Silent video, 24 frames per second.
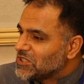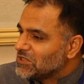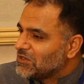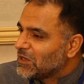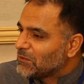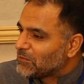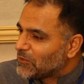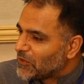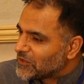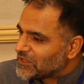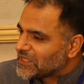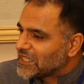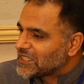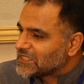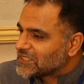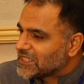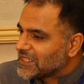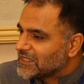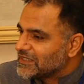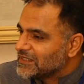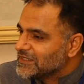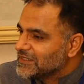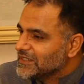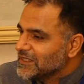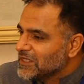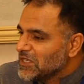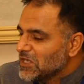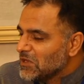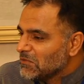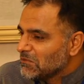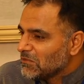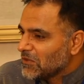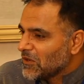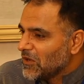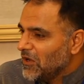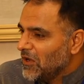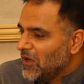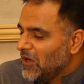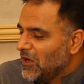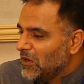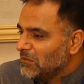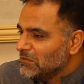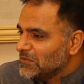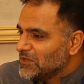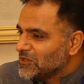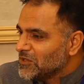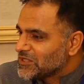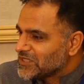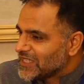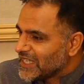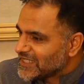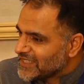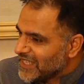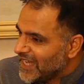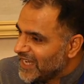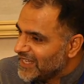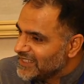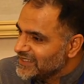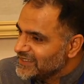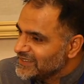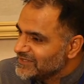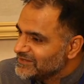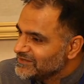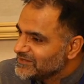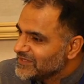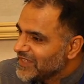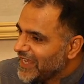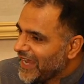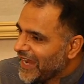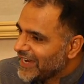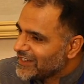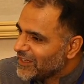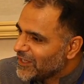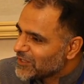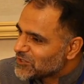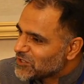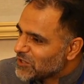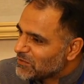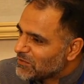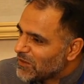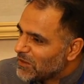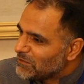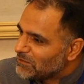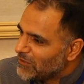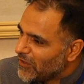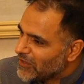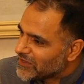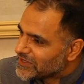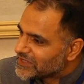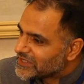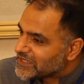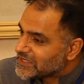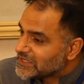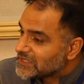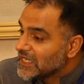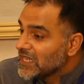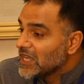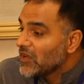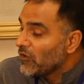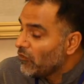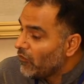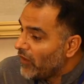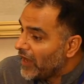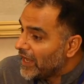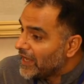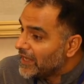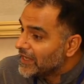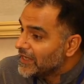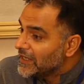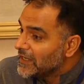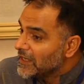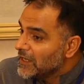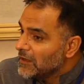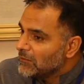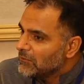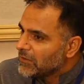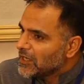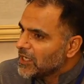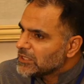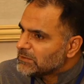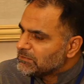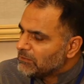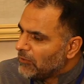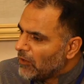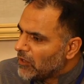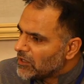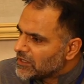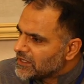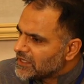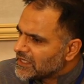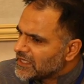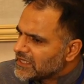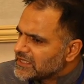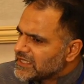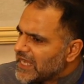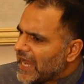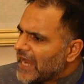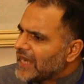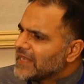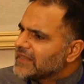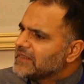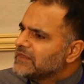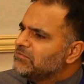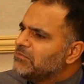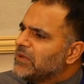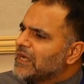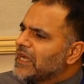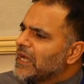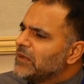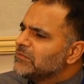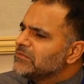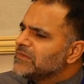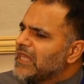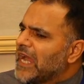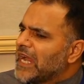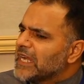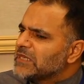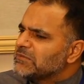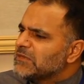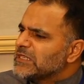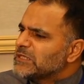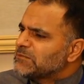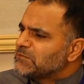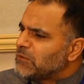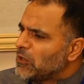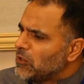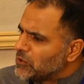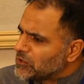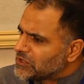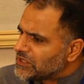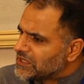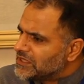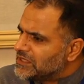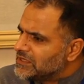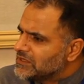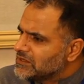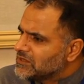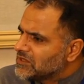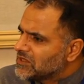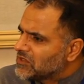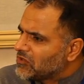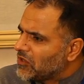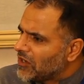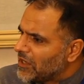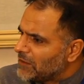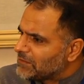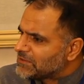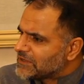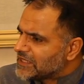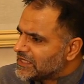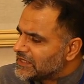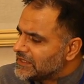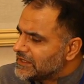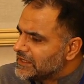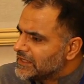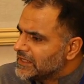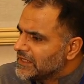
your protection from Satan and also from politics. Why? Because politics had become that much polluted, corrupted,